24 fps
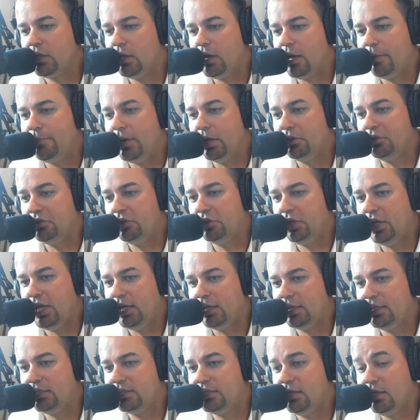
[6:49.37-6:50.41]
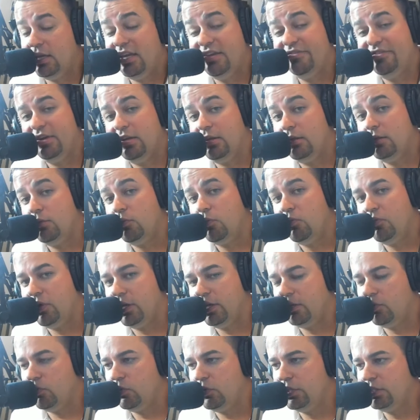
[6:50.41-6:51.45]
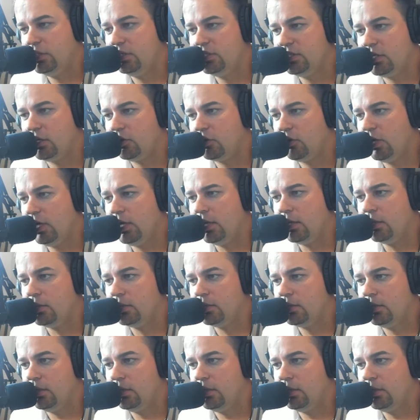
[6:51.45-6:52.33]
about things, even when we disagree.